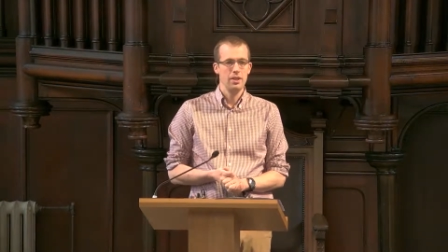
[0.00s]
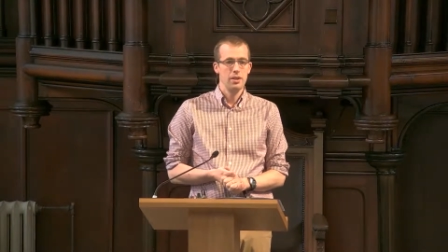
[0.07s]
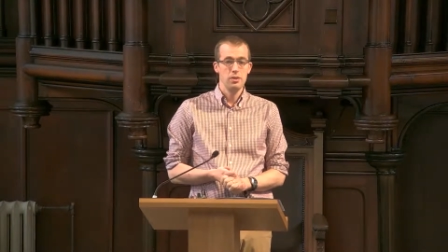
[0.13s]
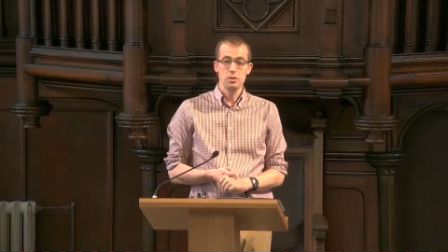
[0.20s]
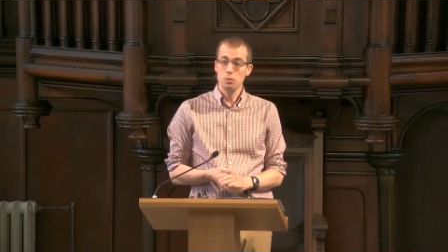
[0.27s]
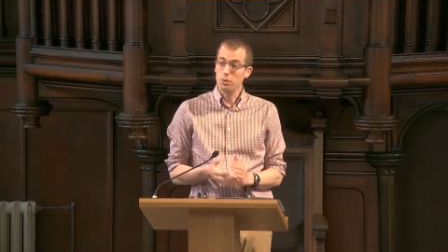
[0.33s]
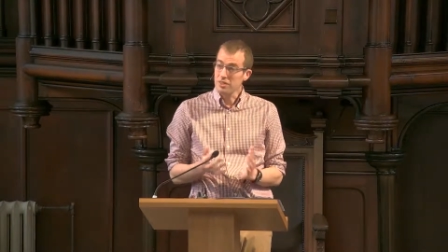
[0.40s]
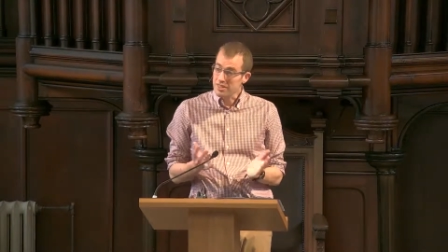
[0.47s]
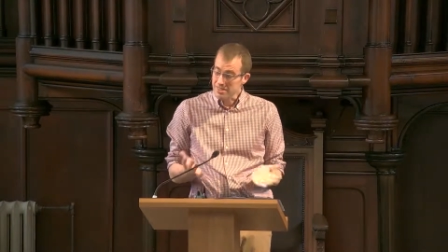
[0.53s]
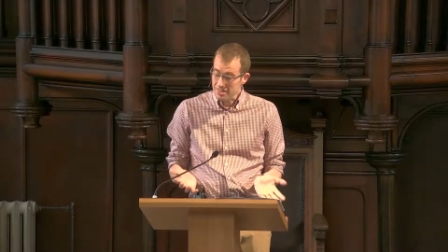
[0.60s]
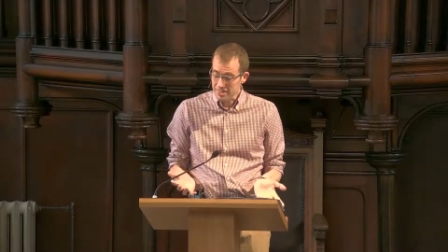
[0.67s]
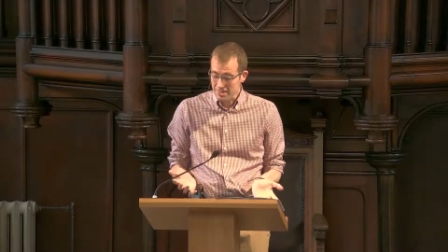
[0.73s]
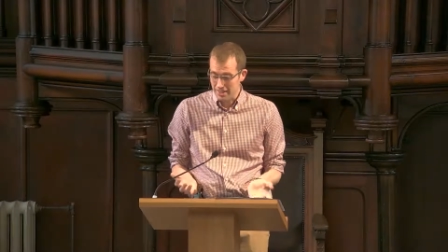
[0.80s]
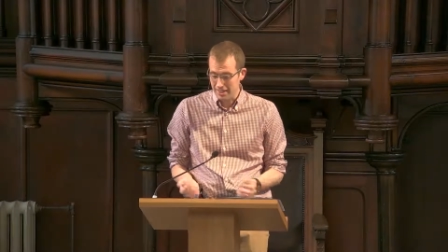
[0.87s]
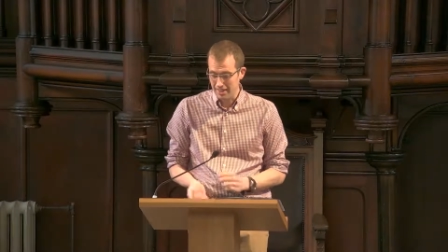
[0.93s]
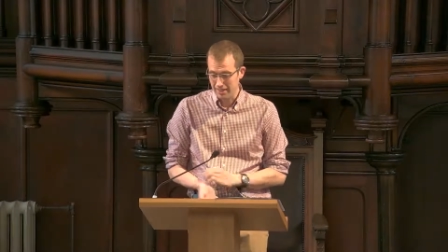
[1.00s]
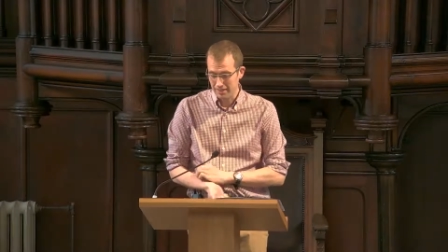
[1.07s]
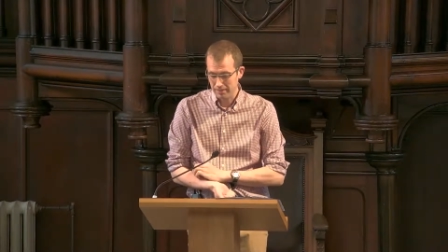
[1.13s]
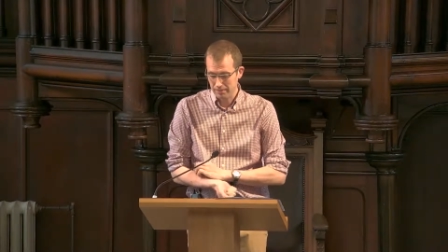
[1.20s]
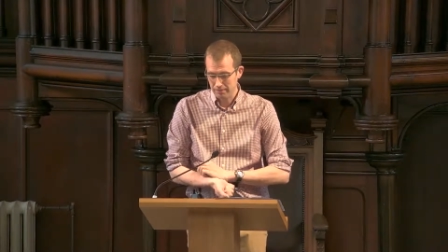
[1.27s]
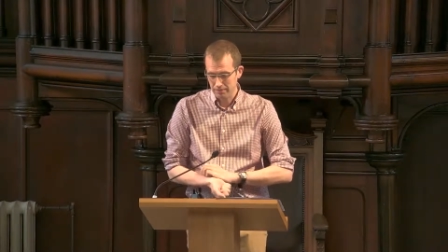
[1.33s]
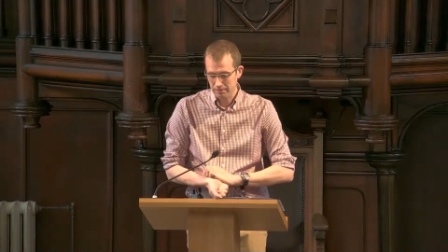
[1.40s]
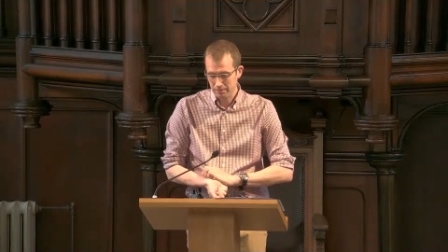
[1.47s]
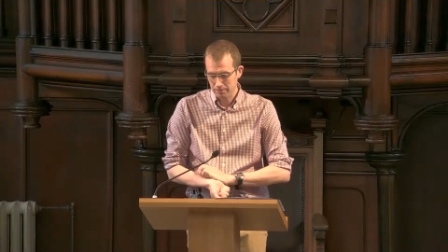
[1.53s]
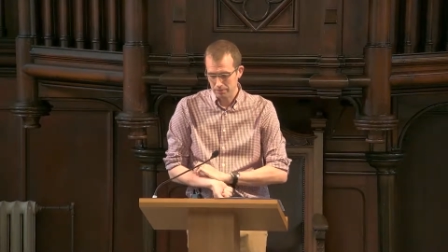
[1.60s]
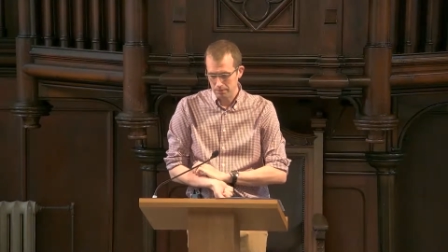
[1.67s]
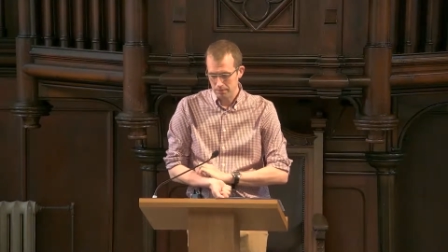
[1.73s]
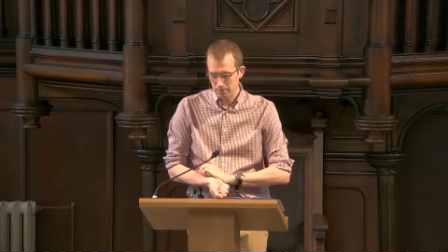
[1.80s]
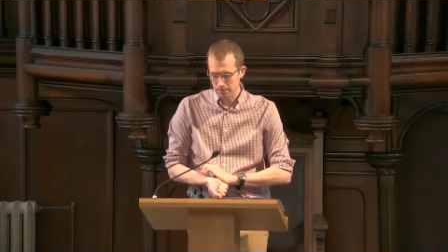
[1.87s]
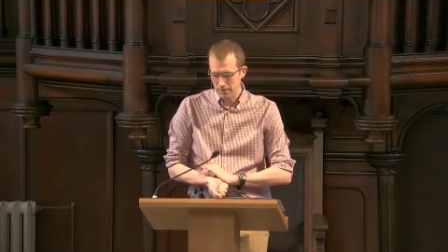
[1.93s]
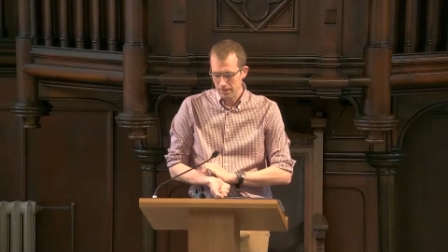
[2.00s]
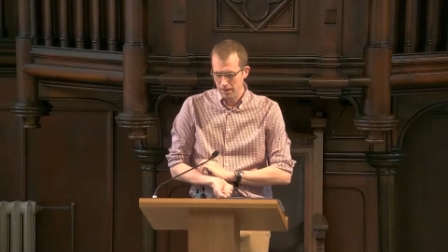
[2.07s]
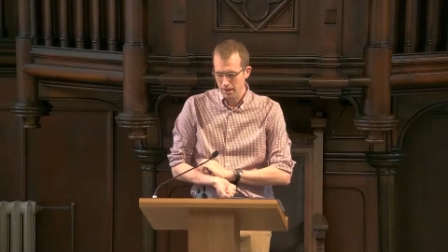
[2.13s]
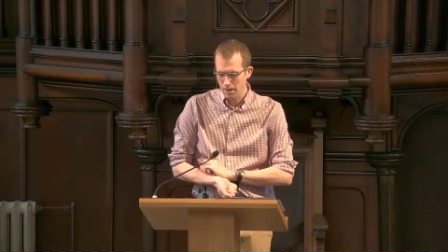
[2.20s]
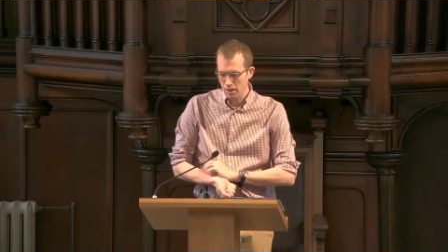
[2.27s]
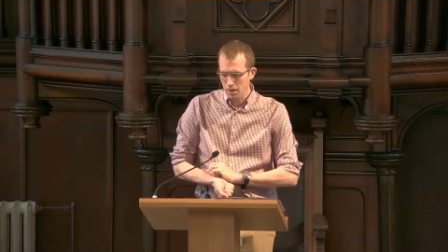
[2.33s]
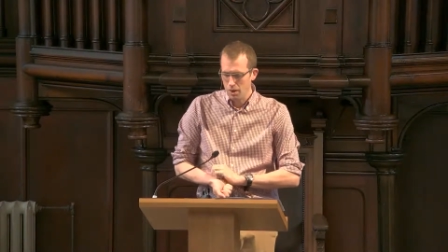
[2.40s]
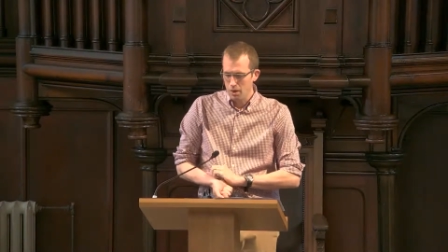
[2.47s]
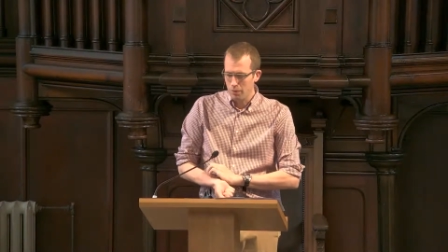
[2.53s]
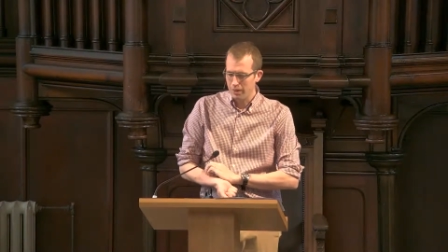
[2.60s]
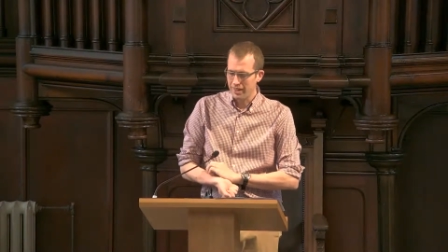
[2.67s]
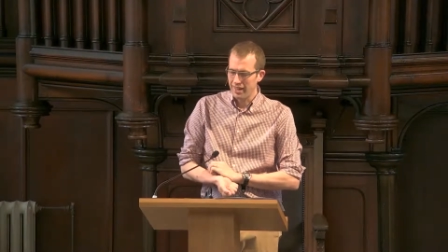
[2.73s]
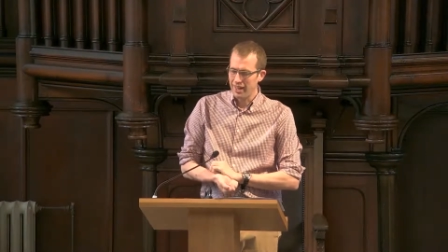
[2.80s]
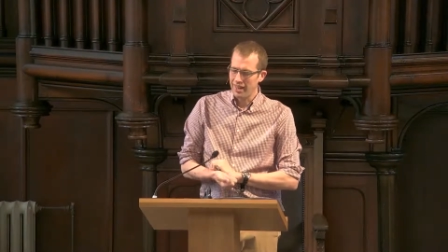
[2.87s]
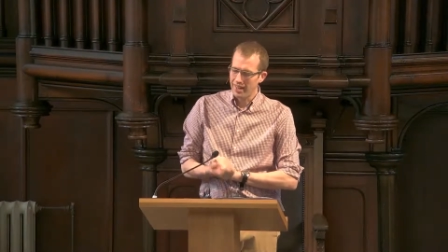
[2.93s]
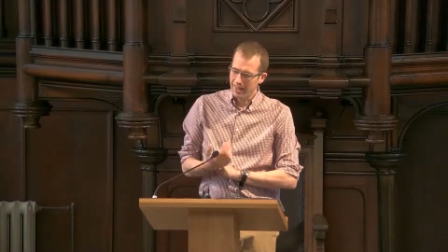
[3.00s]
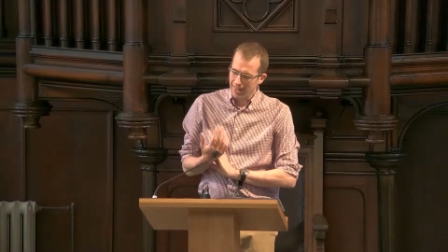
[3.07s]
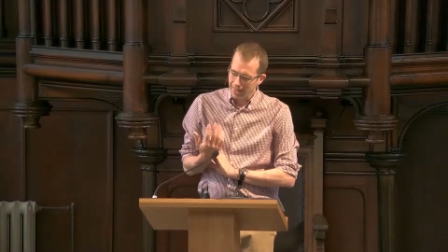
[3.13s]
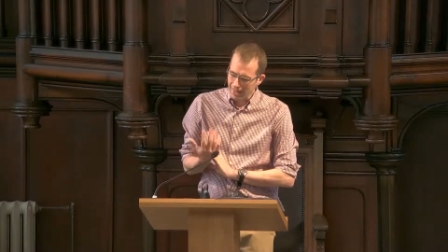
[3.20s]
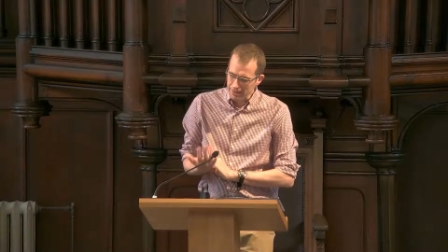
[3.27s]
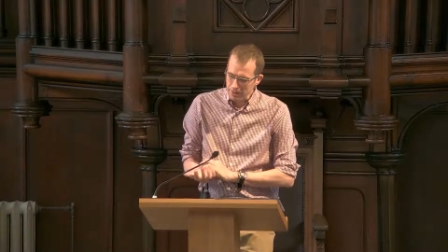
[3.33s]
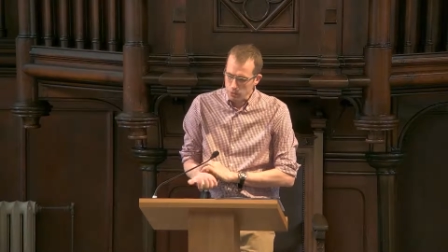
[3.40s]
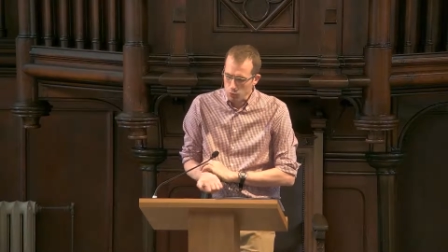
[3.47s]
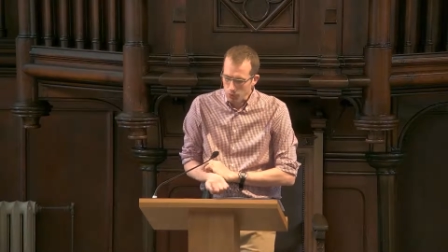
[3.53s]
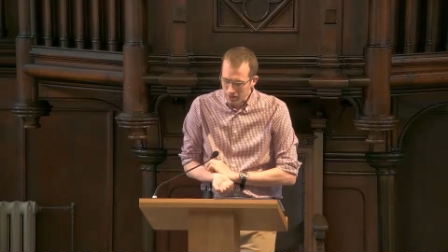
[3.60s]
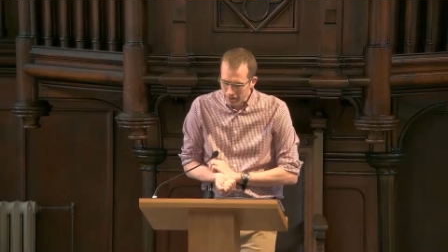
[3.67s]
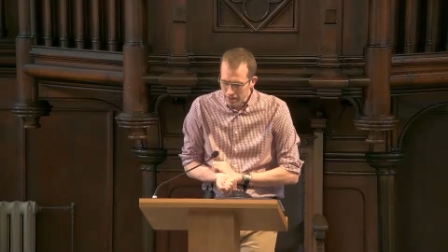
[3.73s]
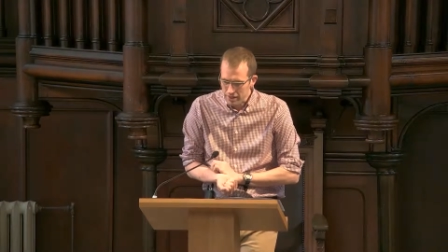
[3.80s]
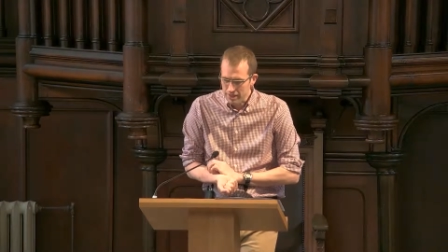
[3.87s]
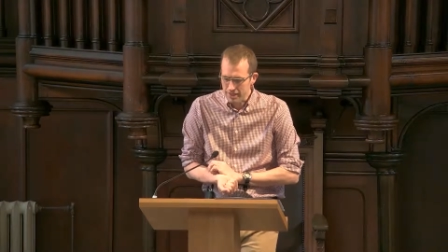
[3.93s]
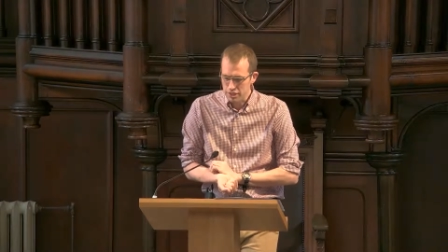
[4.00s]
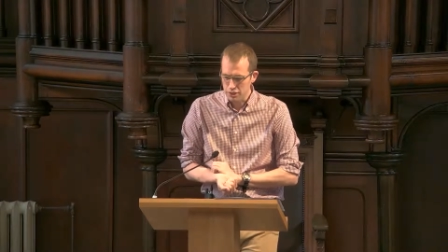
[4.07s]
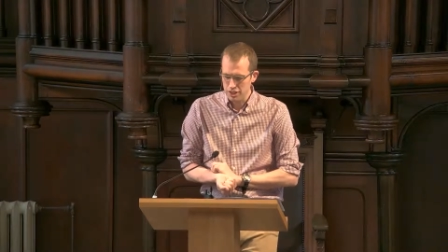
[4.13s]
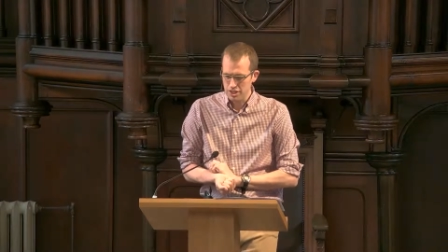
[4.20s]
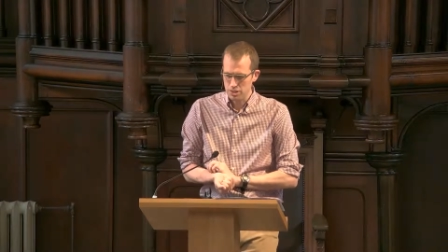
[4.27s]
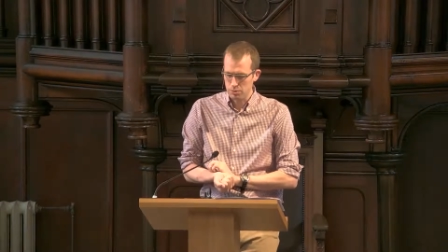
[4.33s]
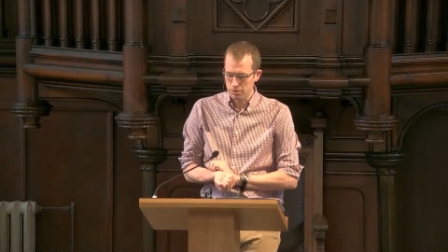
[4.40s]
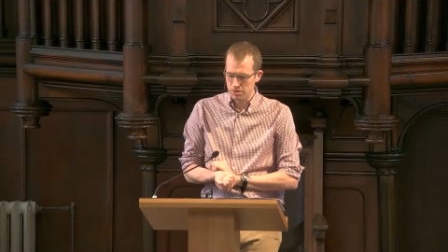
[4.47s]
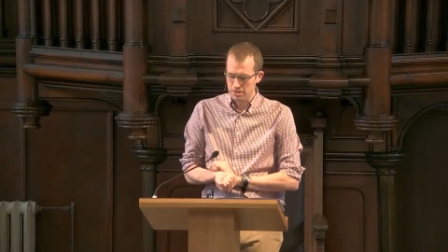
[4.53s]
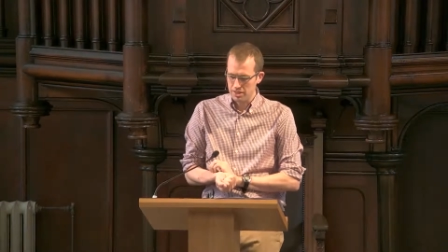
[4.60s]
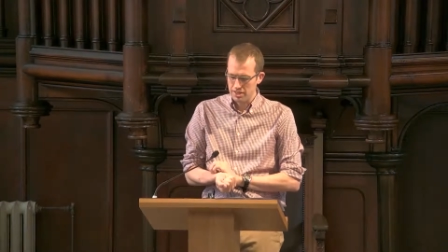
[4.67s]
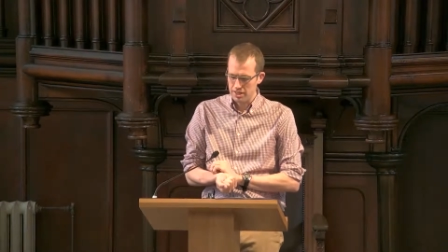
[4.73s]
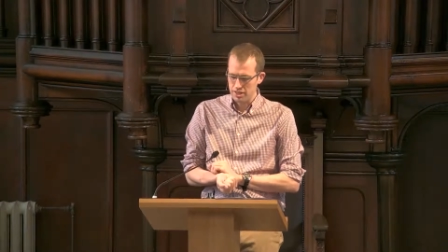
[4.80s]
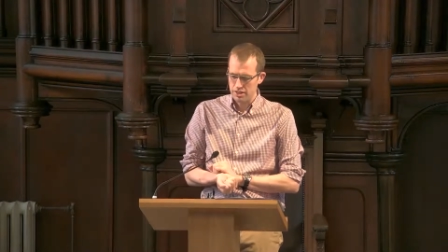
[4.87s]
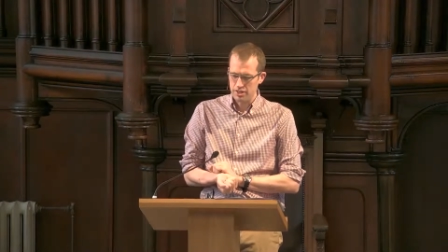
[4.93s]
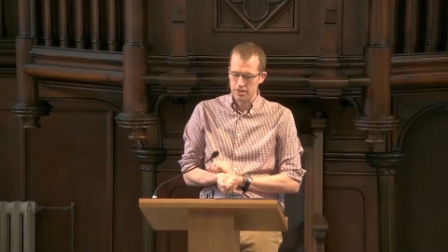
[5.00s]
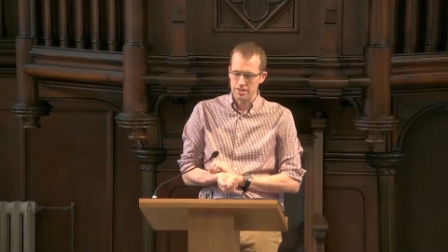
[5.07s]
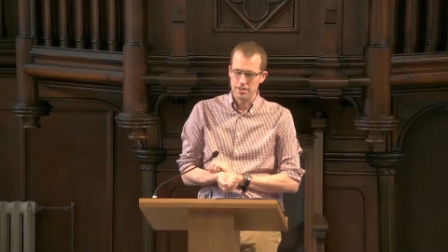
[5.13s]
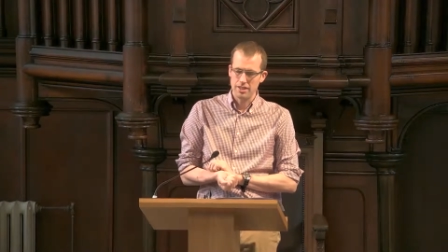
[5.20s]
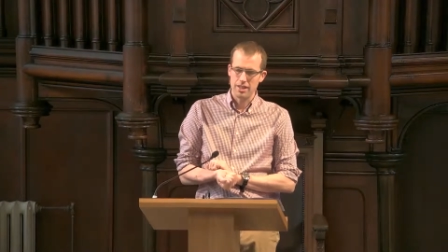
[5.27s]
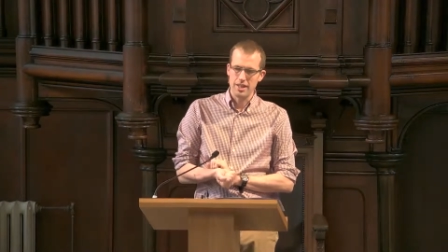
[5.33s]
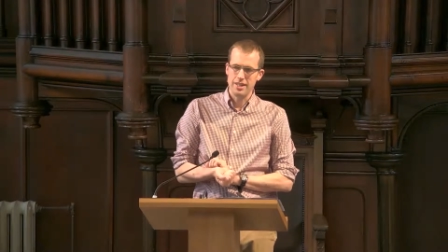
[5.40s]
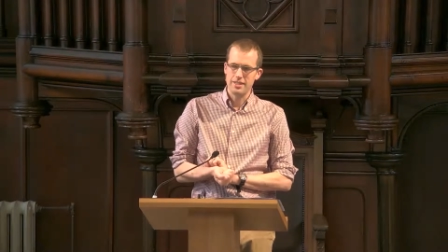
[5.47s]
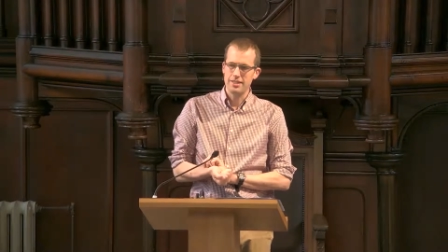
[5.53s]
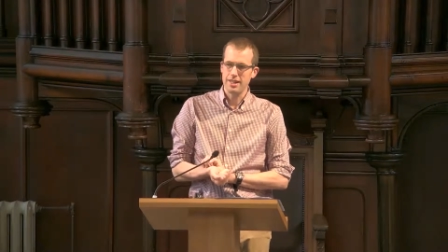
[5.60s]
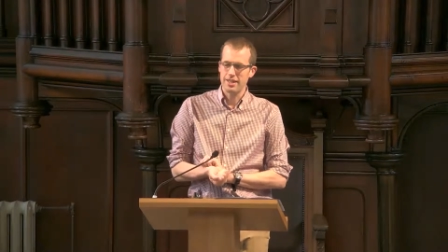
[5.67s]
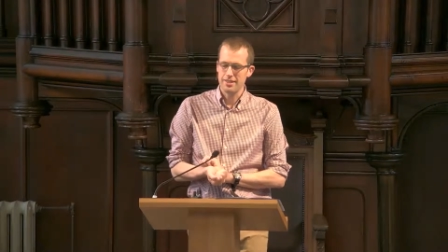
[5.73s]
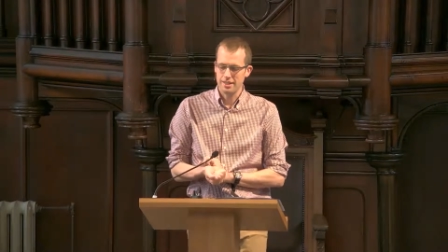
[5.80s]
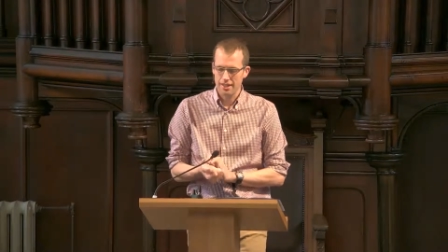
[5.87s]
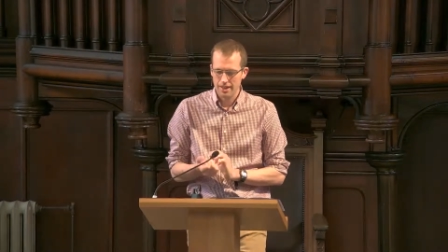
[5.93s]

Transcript: So what is it saying? Well, I think one of the things Jesus wants to teach us is that